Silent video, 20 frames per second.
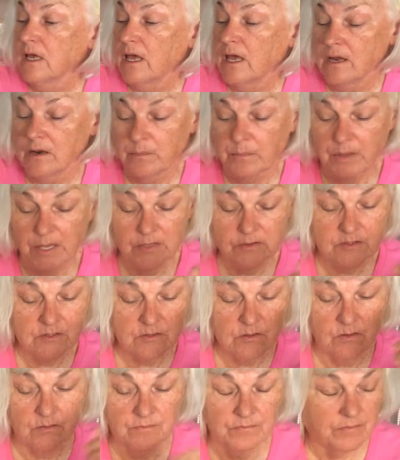and a
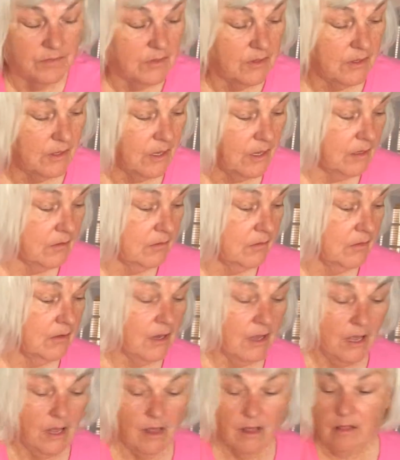pencil. And
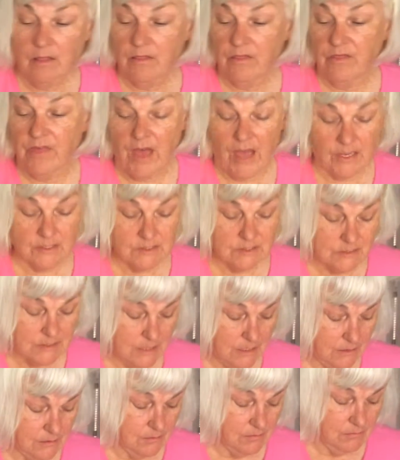that's
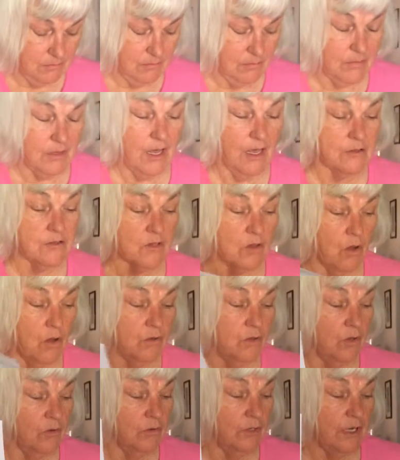it. That's
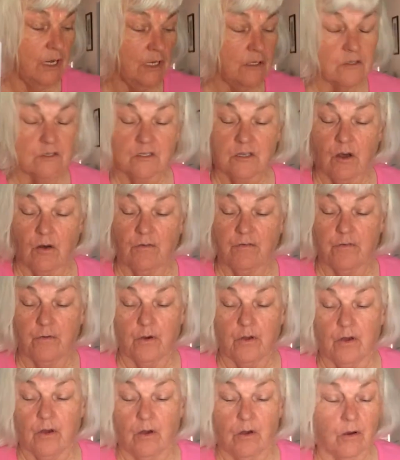all you'll need. So
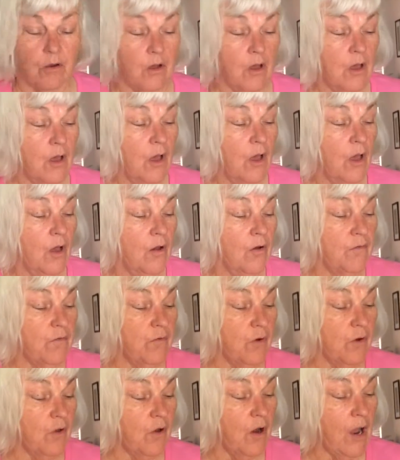for your
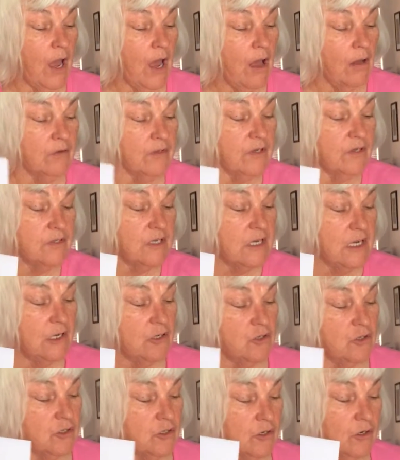how to
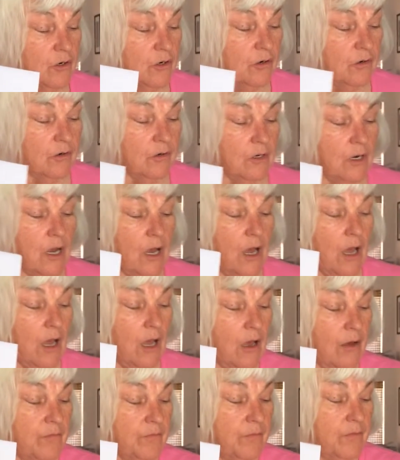teach your
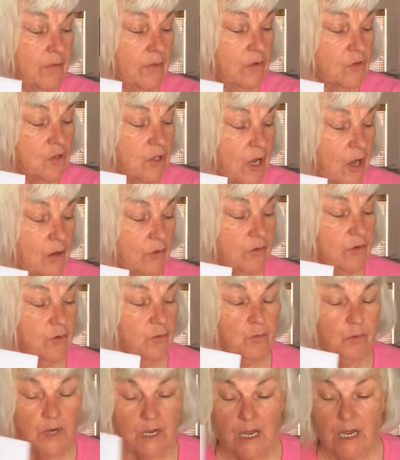child
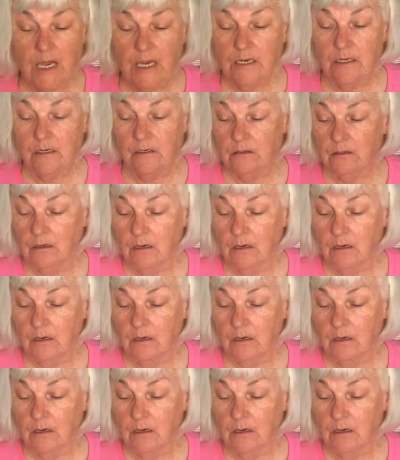to read